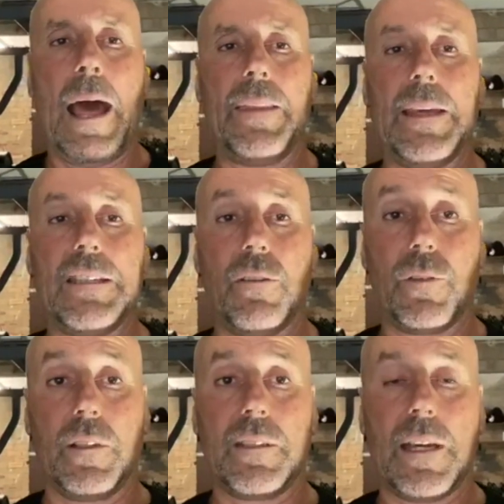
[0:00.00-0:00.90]
the
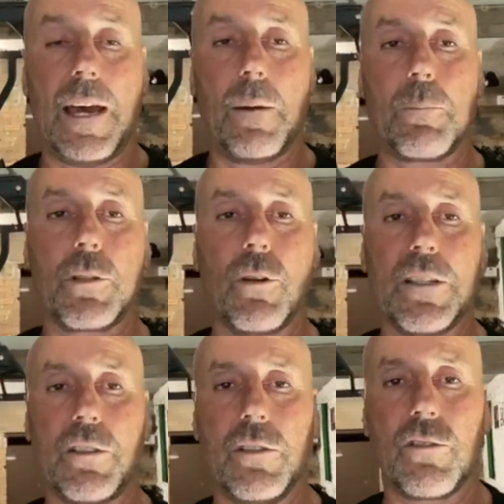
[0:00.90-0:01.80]
different
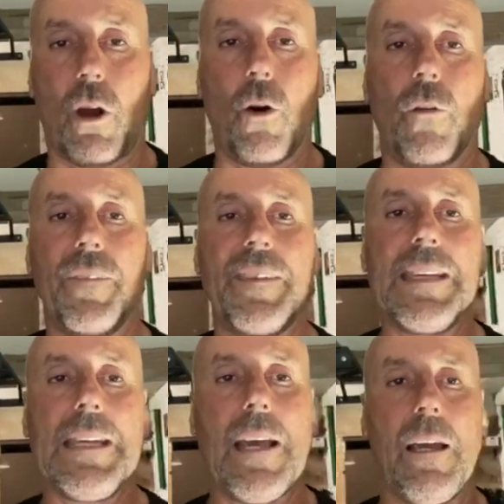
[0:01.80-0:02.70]
progressions on
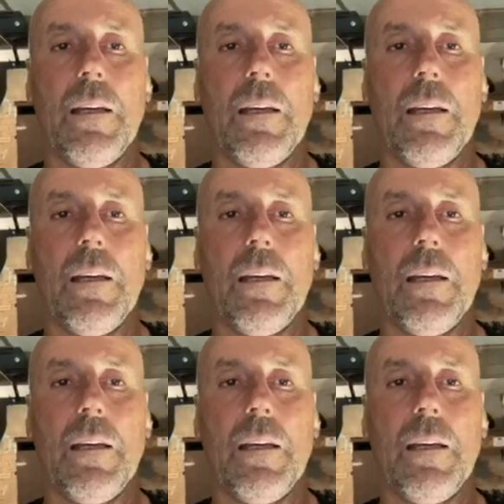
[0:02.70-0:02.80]
the